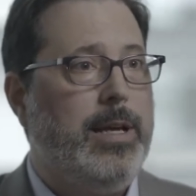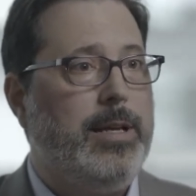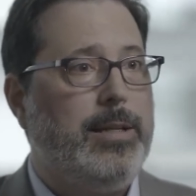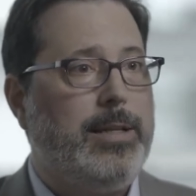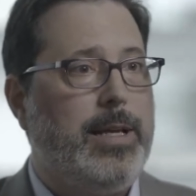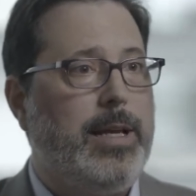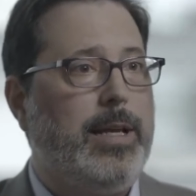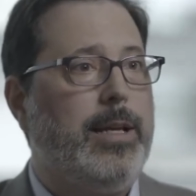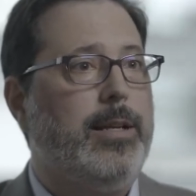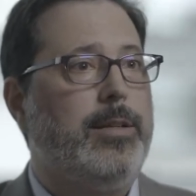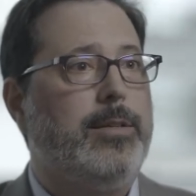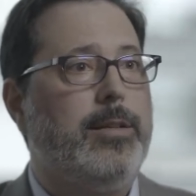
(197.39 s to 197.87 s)

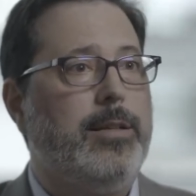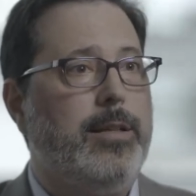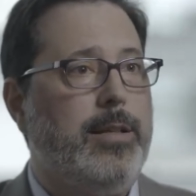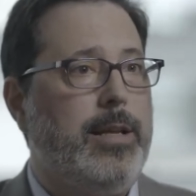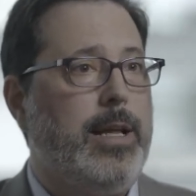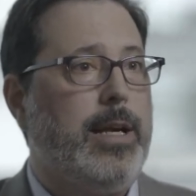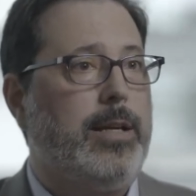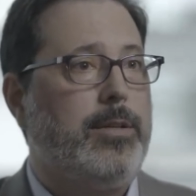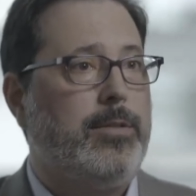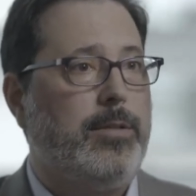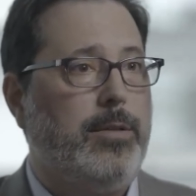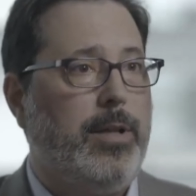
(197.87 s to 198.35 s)
take it to the
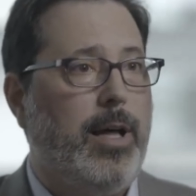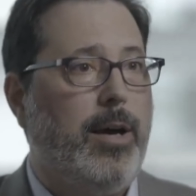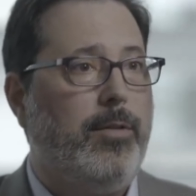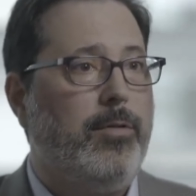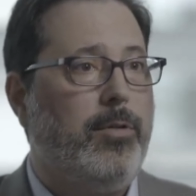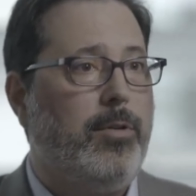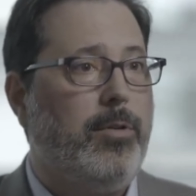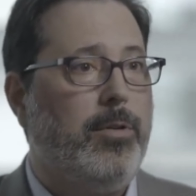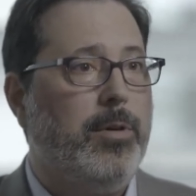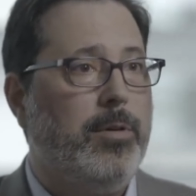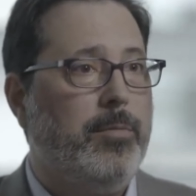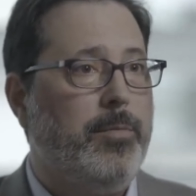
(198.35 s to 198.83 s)
next
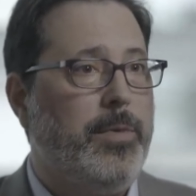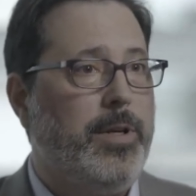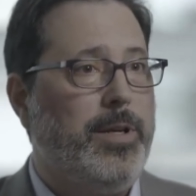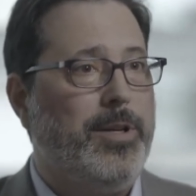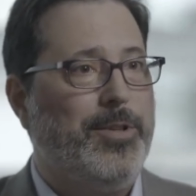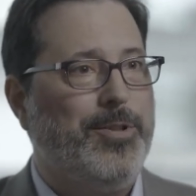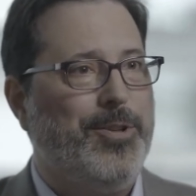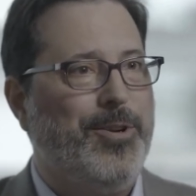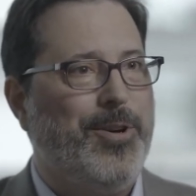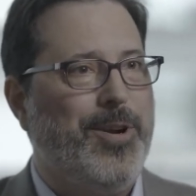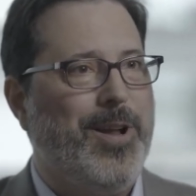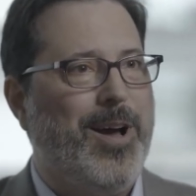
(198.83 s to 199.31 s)
level
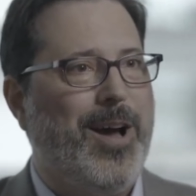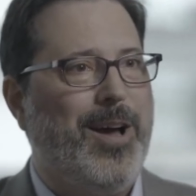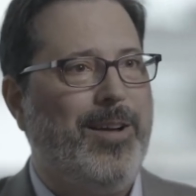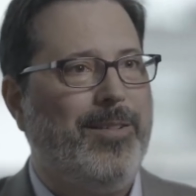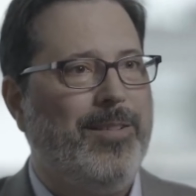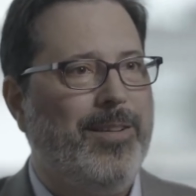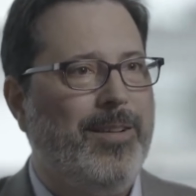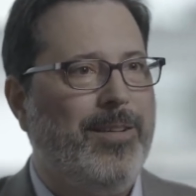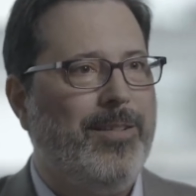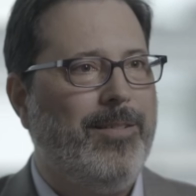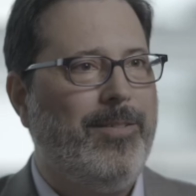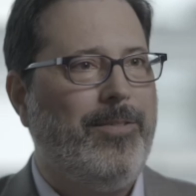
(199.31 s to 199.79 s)
because they're not
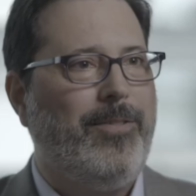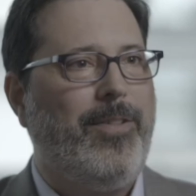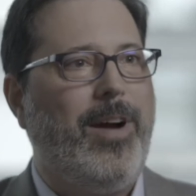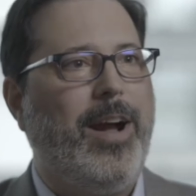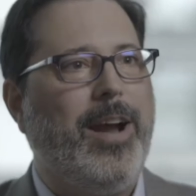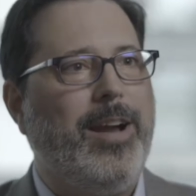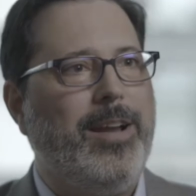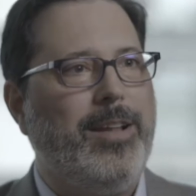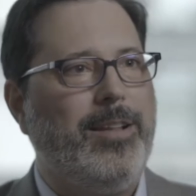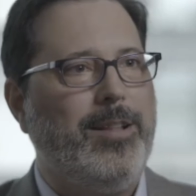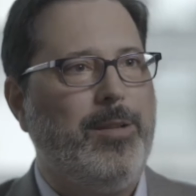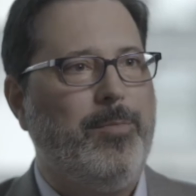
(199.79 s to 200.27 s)

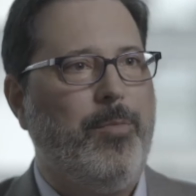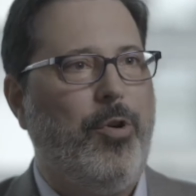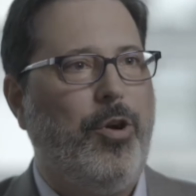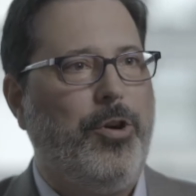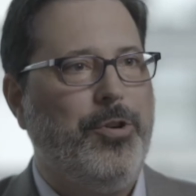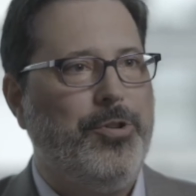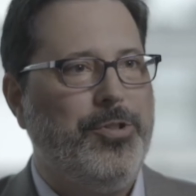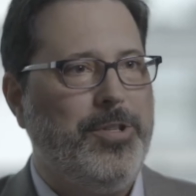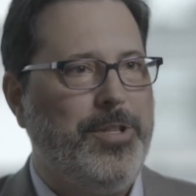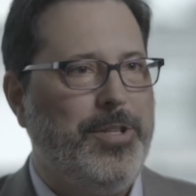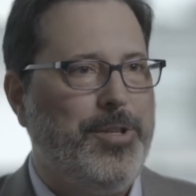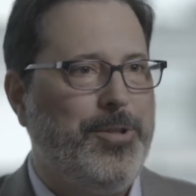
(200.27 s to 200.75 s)
fighting the
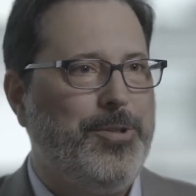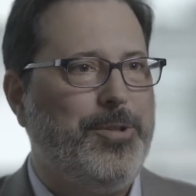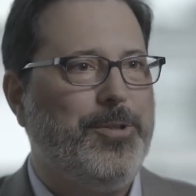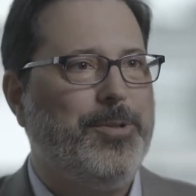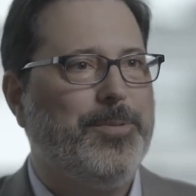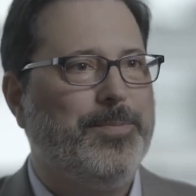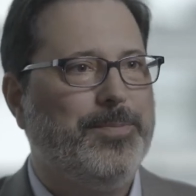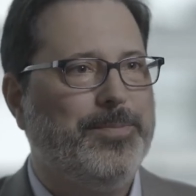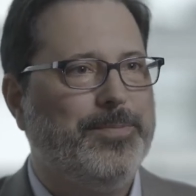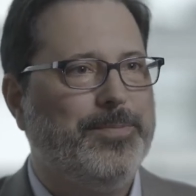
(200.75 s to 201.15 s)
margin issue.